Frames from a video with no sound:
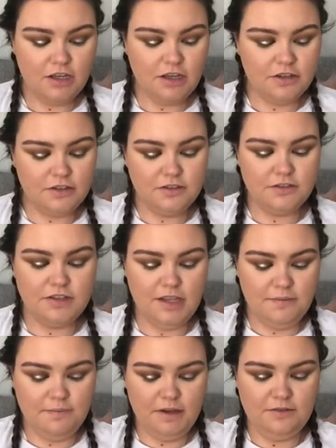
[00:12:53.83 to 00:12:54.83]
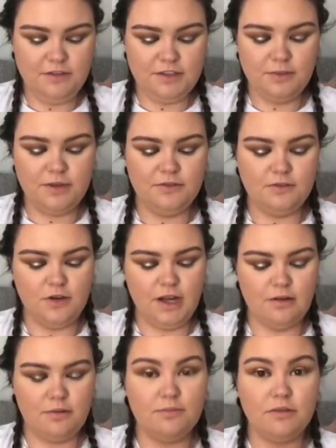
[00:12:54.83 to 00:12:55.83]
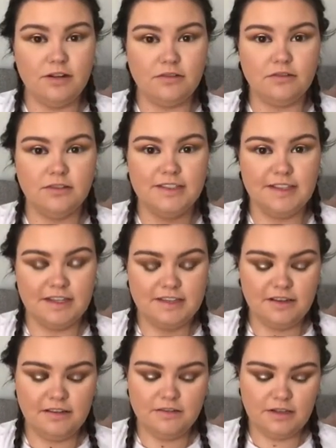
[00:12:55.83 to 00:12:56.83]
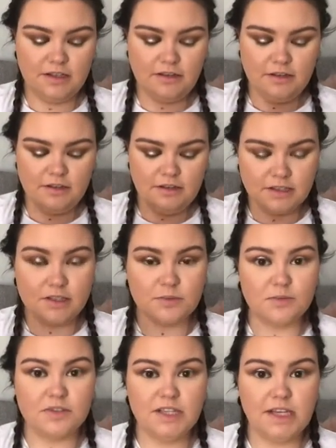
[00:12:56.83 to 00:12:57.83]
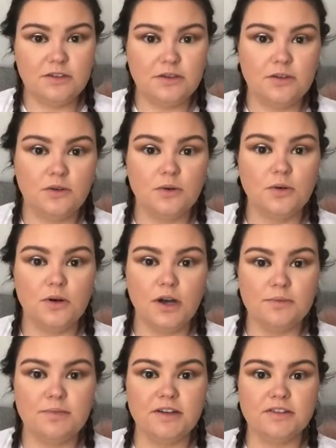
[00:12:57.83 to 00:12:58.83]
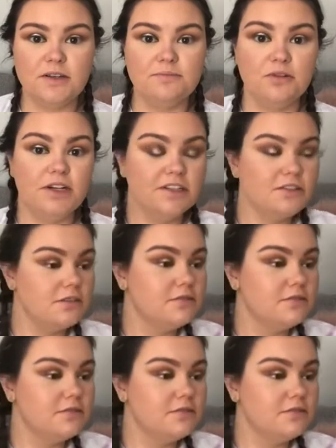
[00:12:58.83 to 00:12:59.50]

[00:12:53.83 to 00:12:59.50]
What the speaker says: I use the Benefit 24-Hour Brow Setter, and this will set your eyebrows like bricks. So